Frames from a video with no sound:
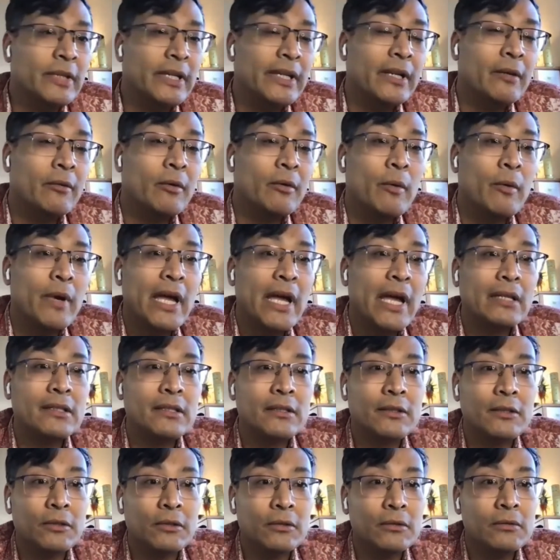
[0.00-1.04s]
We did what we had
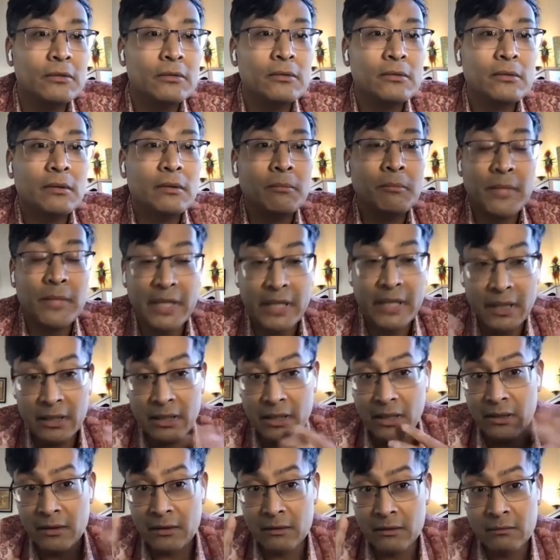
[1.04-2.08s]
to do.
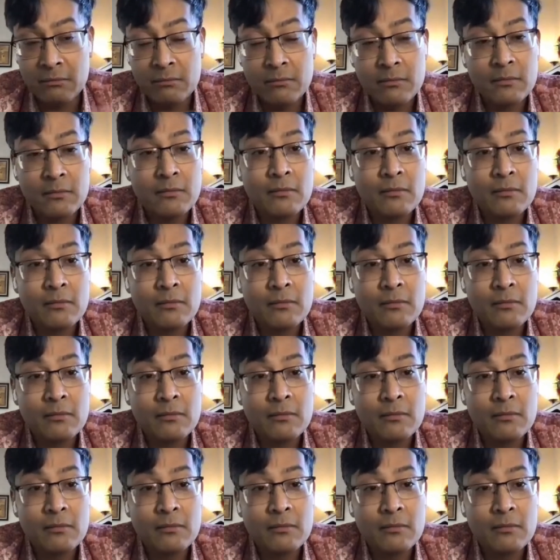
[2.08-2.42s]
Me and a